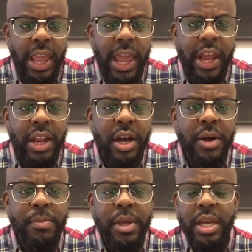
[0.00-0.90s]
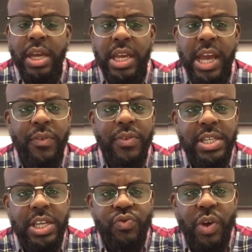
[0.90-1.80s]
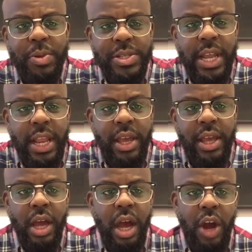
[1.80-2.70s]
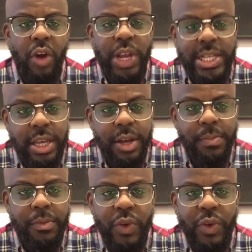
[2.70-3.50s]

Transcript: And he obviously is representing REITIUM.